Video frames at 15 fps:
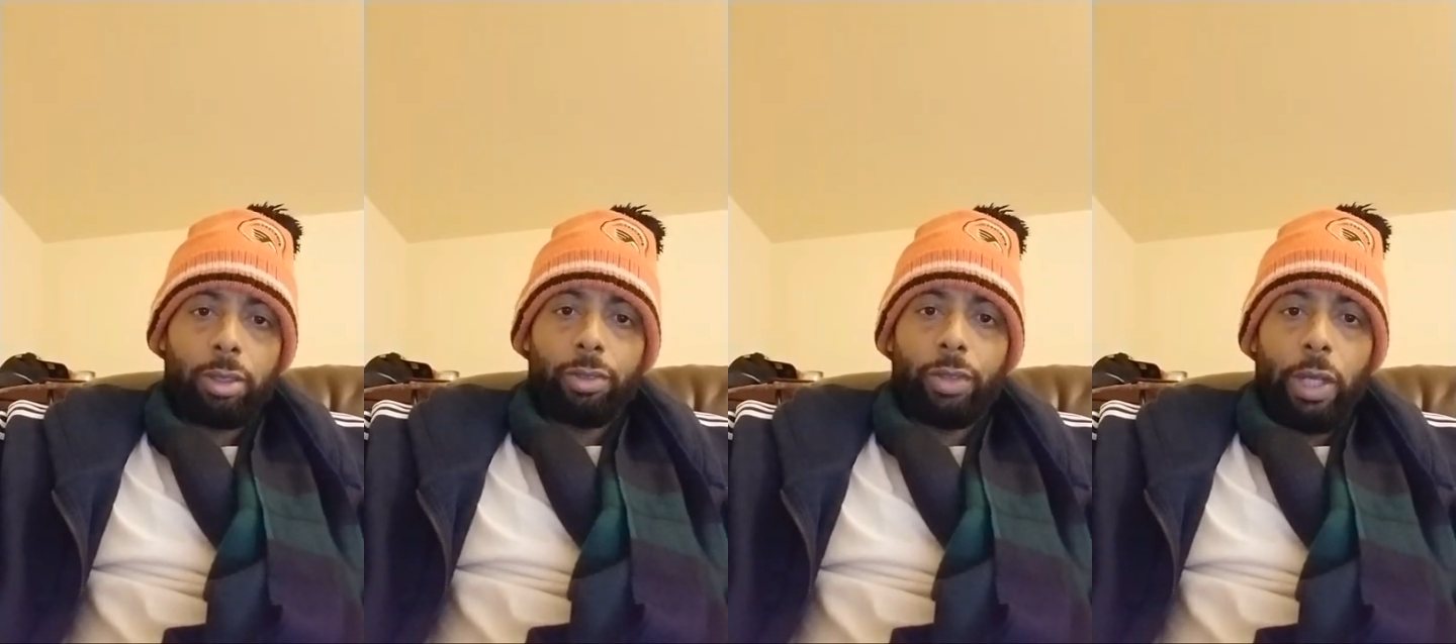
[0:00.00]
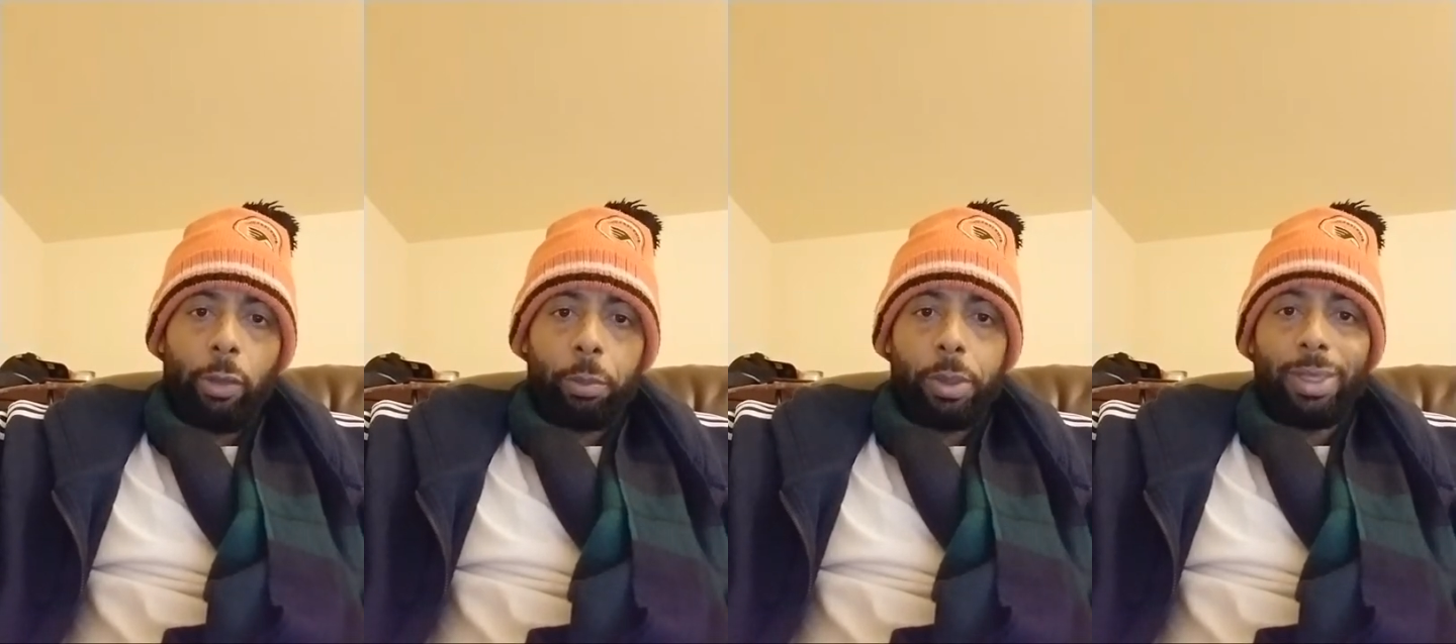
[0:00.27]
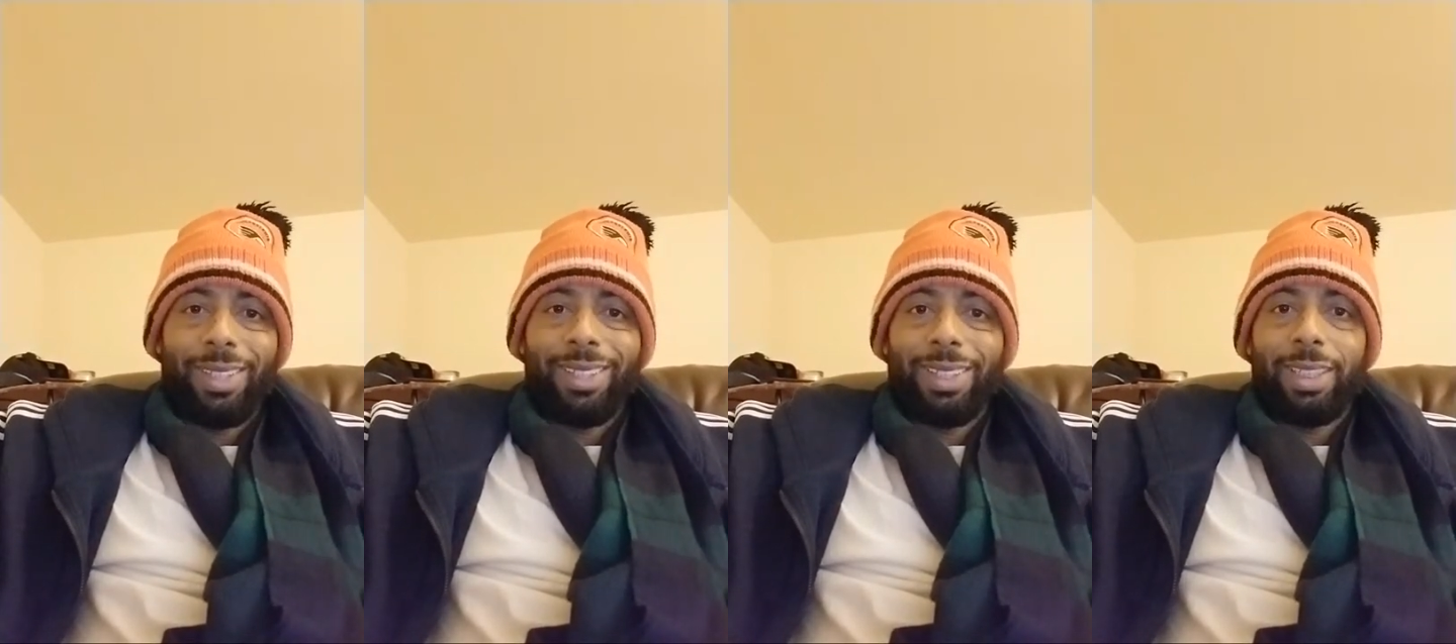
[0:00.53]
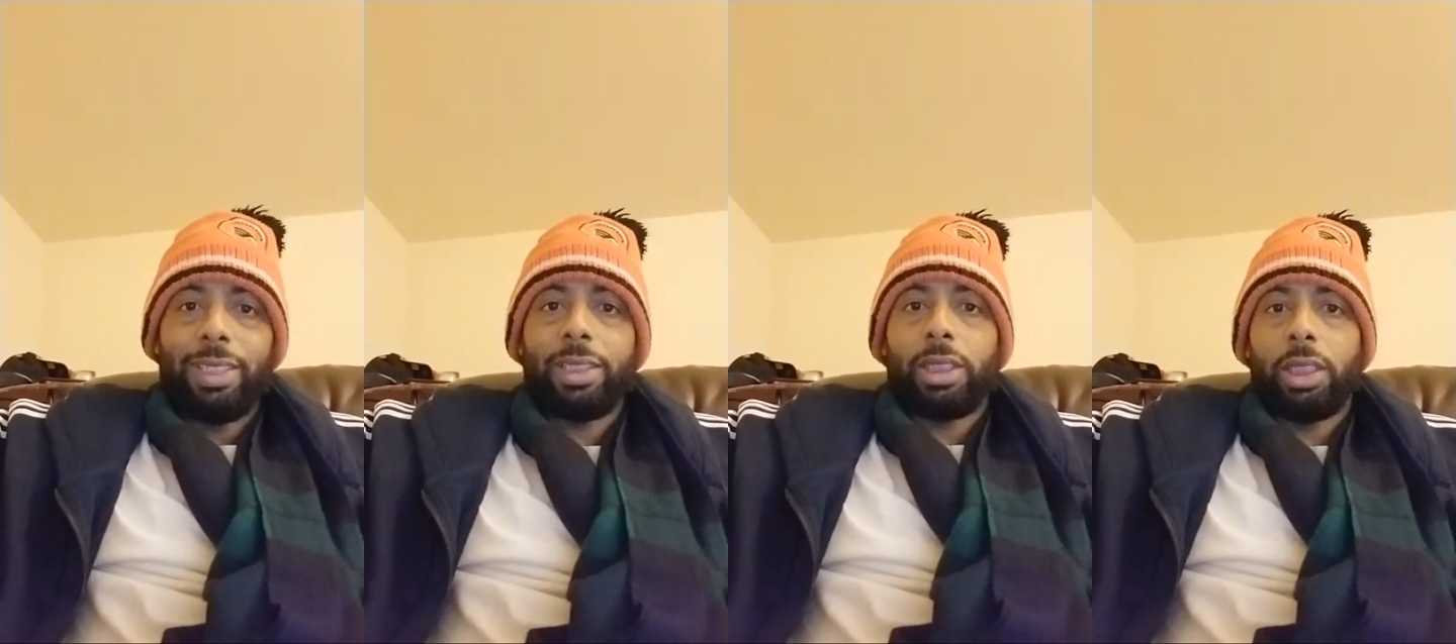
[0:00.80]
That would be the
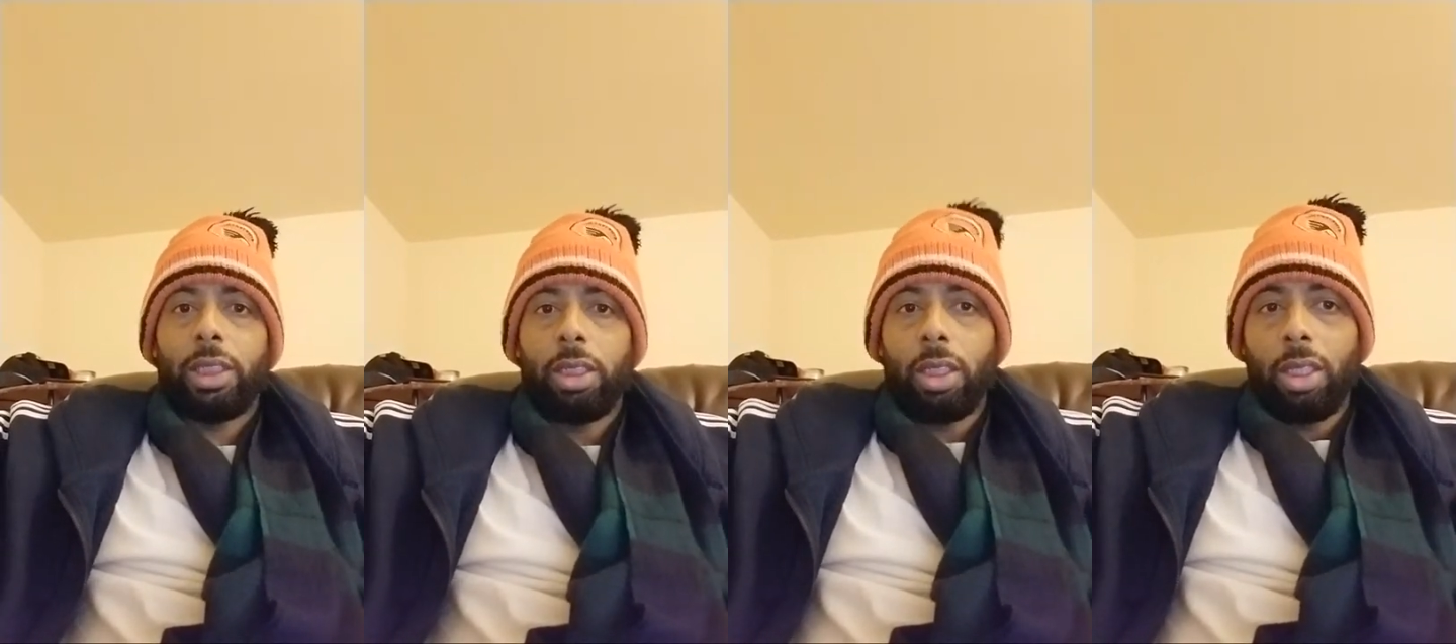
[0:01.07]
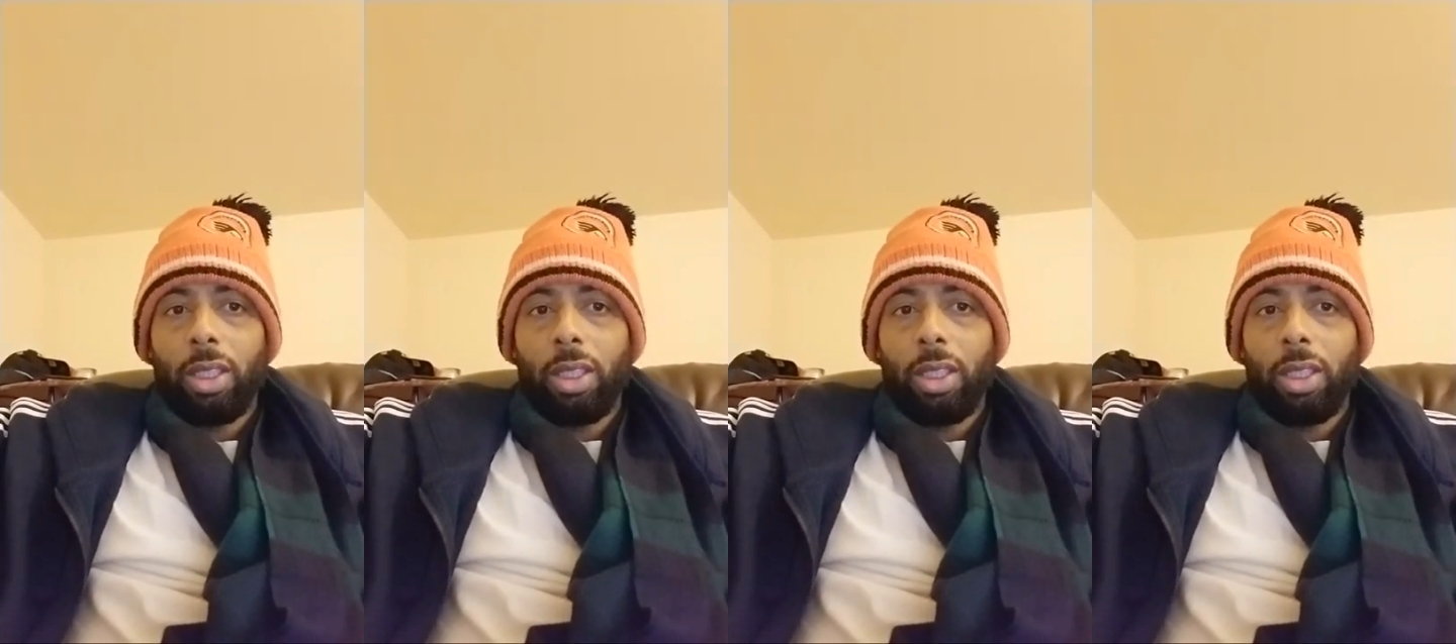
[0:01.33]
easy